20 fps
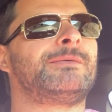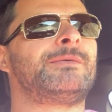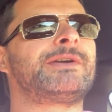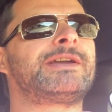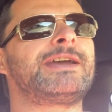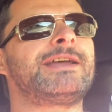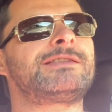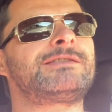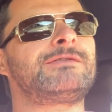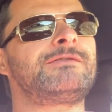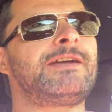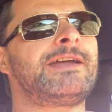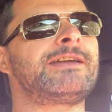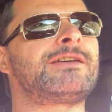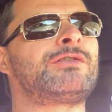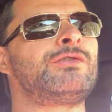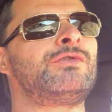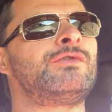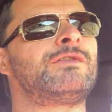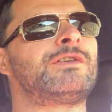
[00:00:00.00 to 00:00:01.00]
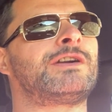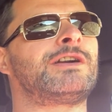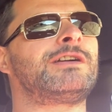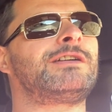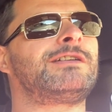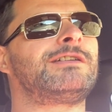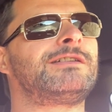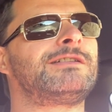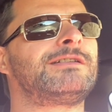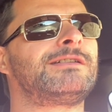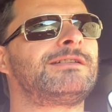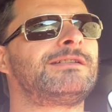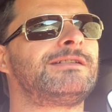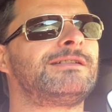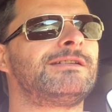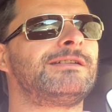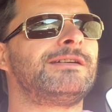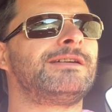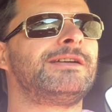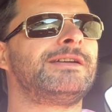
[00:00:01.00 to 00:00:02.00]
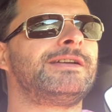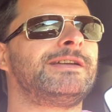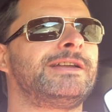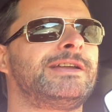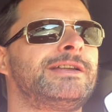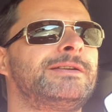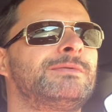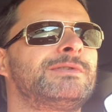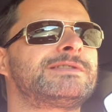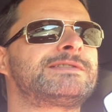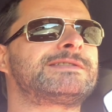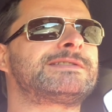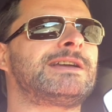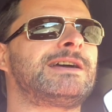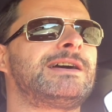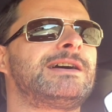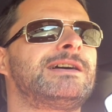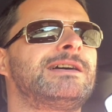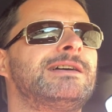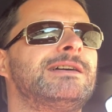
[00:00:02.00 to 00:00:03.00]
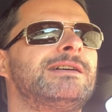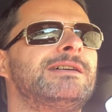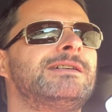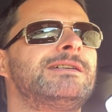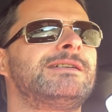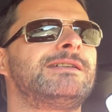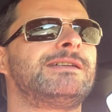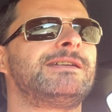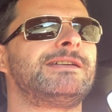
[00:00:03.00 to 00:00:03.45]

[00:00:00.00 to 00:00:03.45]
We get to Vancouver. It was, uh,